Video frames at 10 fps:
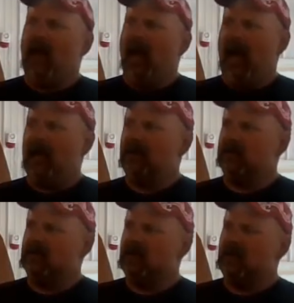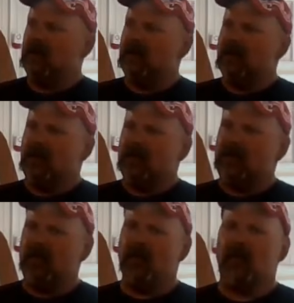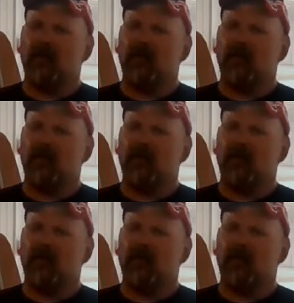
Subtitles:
and do other